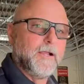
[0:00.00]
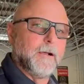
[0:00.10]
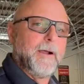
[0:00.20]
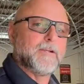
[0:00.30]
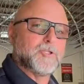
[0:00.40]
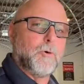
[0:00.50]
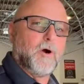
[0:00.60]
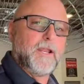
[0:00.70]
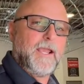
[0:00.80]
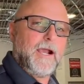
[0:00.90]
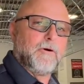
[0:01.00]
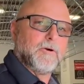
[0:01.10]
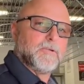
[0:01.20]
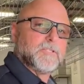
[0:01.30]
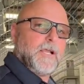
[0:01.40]
About 20
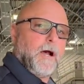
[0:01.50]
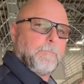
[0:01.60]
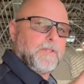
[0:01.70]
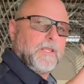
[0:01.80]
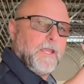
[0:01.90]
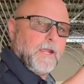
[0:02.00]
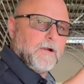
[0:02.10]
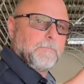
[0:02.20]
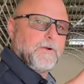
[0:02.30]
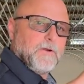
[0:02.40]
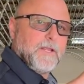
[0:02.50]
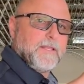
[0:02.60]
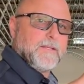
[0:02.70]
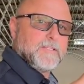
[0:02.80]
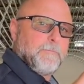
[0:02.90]
hours up in the air
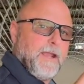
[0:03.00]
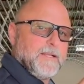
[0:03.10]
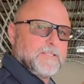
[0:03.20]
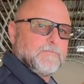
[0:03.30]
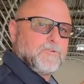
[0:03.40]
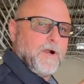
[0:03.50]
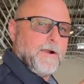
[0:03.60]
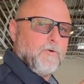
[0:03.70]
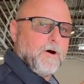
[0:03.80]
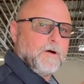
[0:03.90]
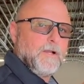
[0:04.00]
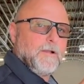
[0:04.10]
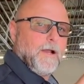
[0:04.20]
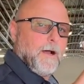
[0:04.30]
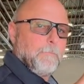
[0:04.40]
building this massive drywall
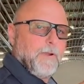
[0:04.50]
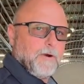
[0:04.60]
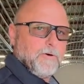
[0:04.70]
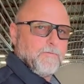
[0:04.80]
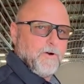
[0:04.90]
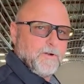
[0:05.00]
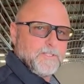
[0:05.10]
um, barrel vault.